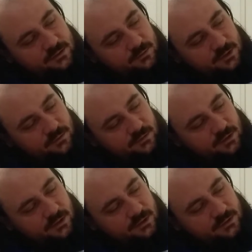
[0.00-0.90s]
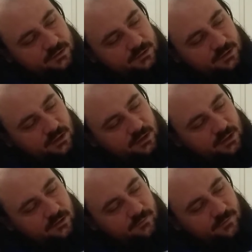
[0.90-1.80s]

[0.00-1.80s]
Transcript: joining with others, consolidating,